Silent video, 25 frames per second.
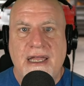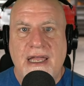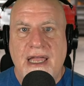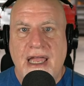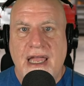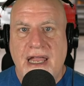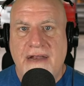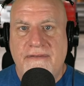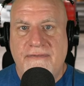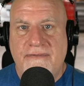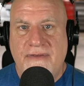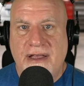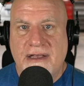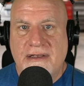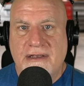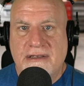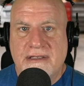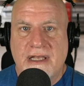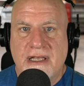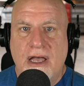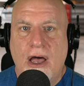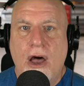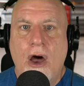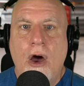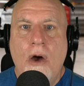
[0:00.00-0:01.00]
it fails
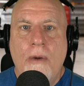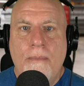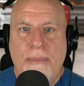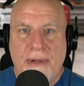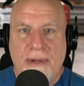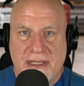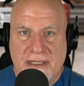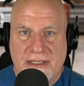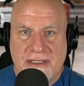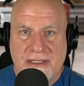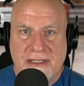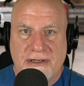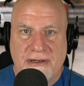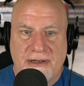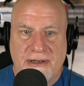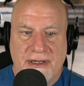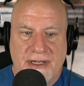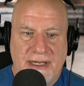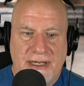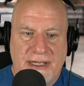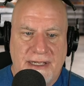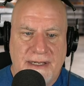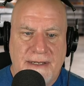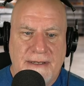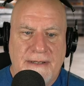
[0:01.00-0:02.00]
open
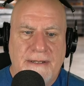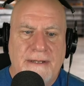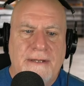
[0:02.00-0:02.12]
circuited.